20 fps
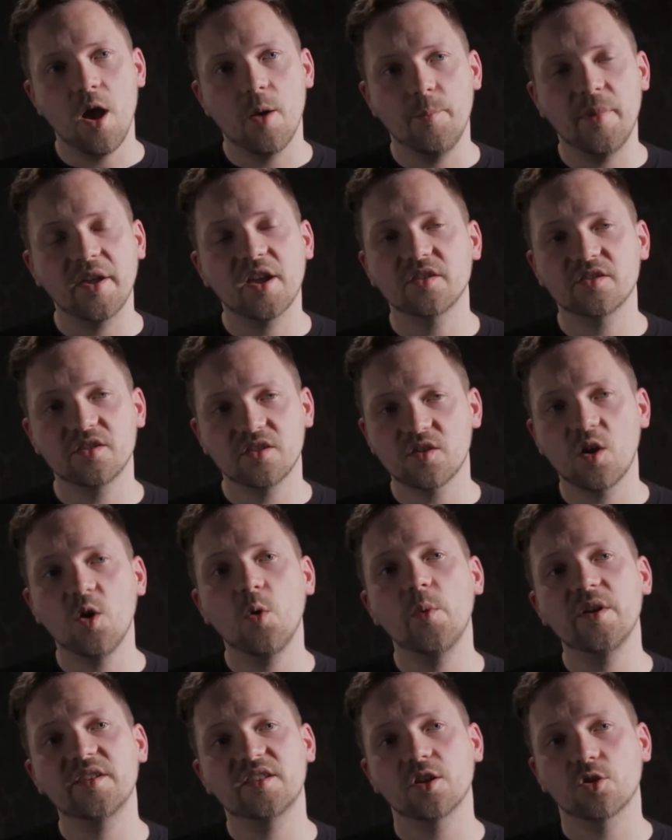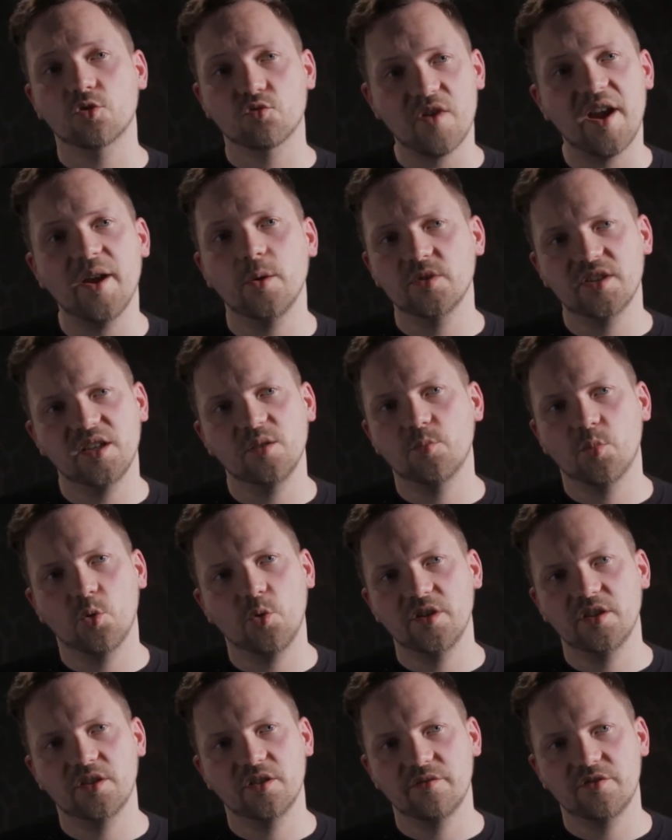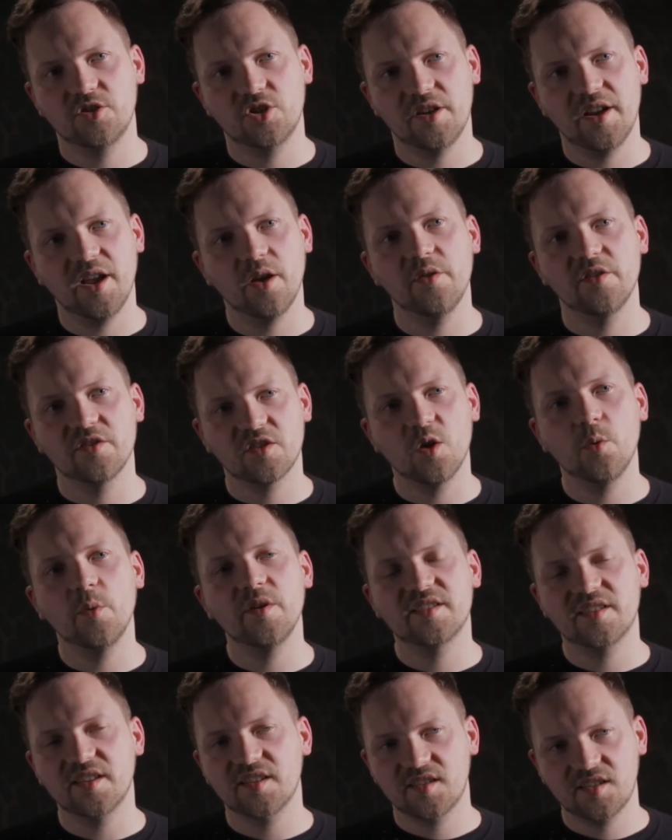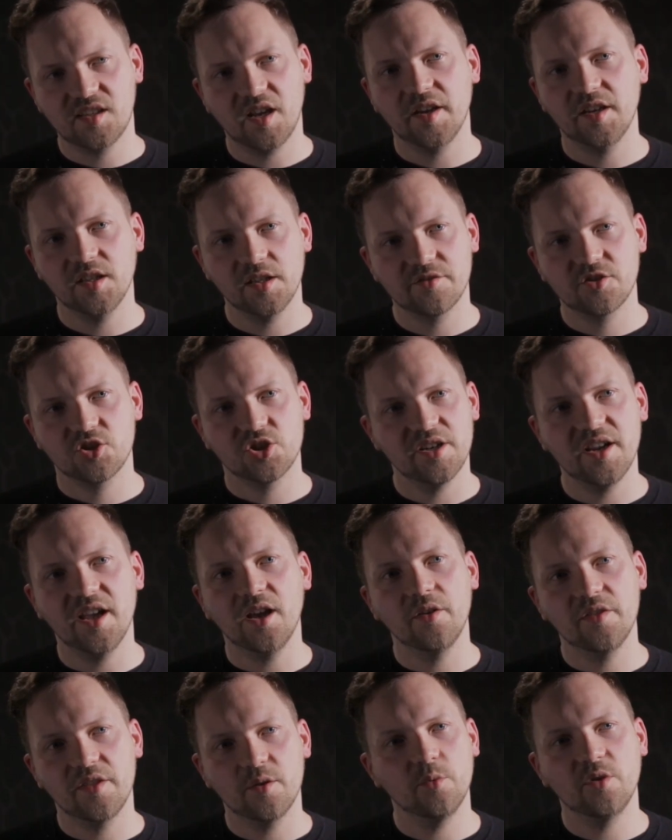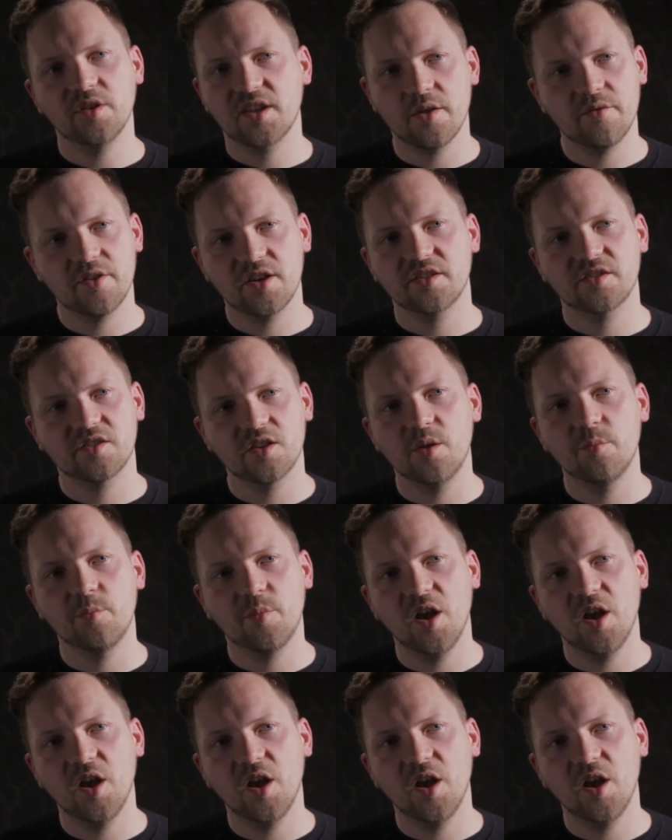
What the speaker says: because there's always the grounding point of Chanel. There's always the style of Chanel that will give it a certain